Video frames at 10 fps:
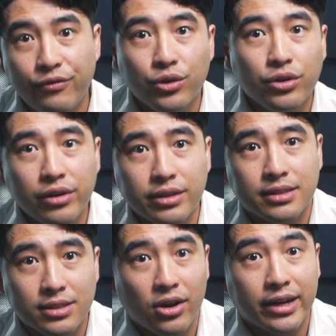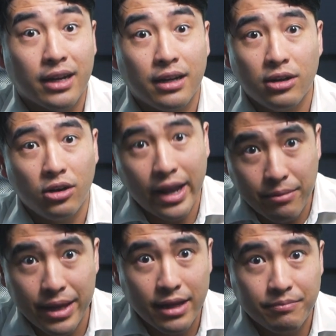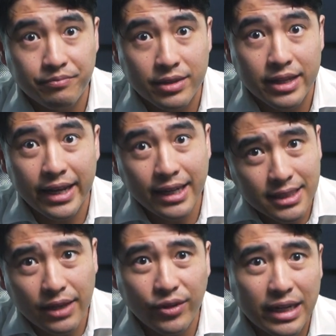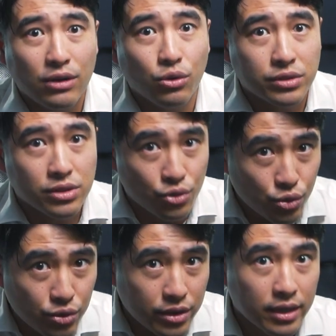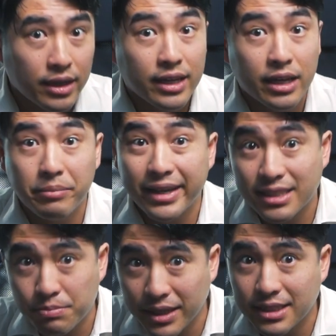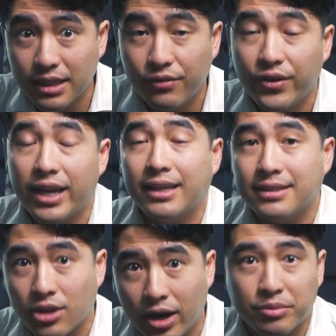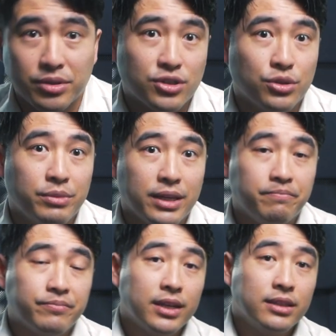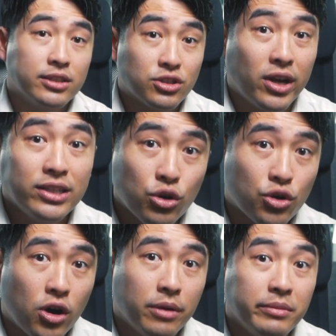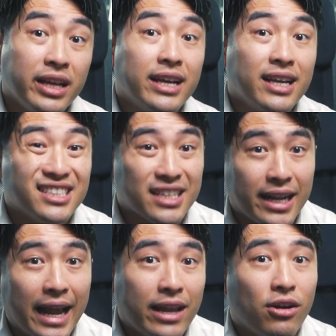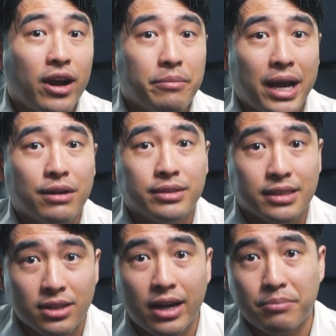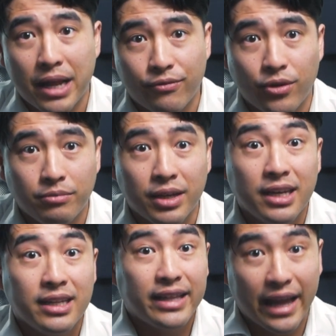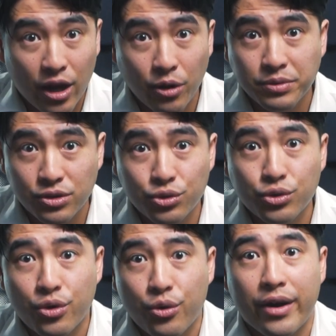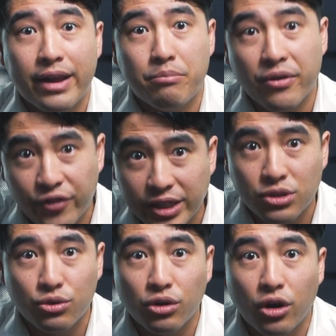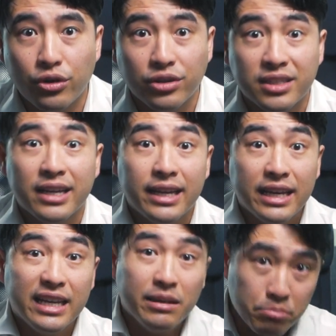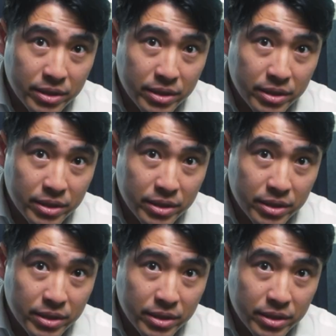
if you're not a designer, like me, getting something that looks good can be expensive and time-consuming. Design.com is an AI-powered design platform that helps you create professional logos in